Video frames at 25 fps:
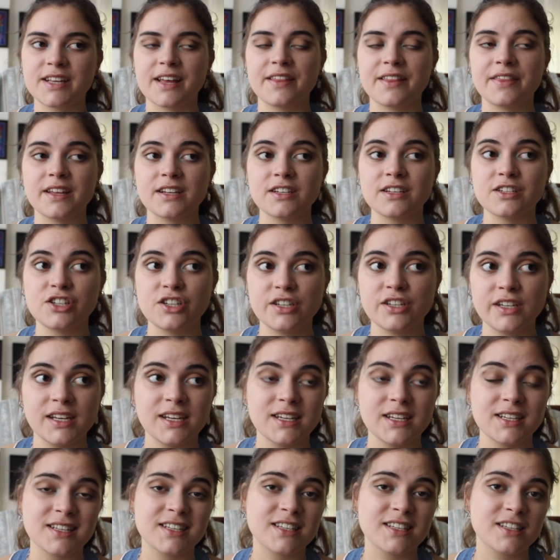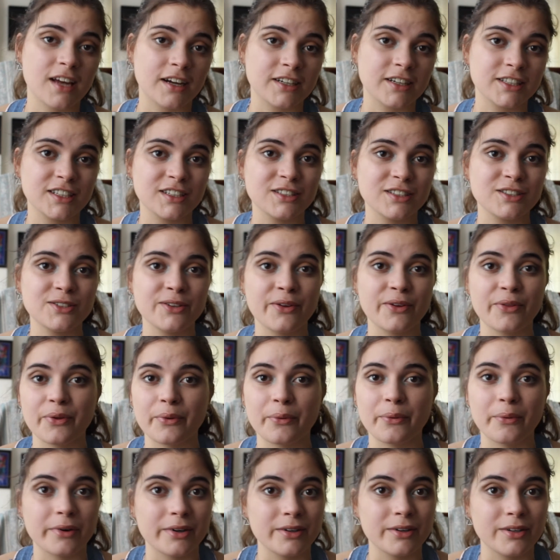and then she is sucked into the
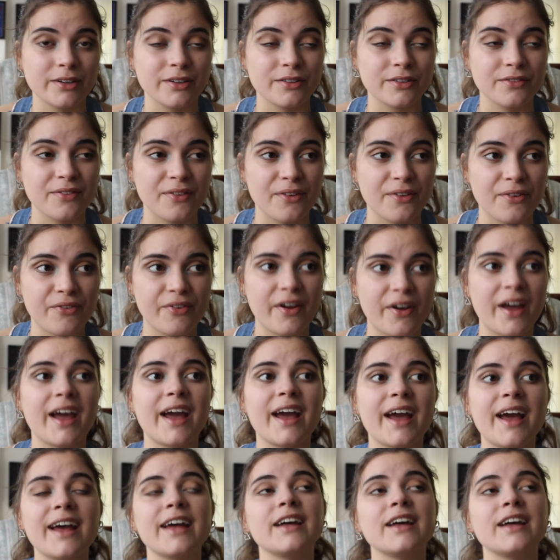world of the Fae,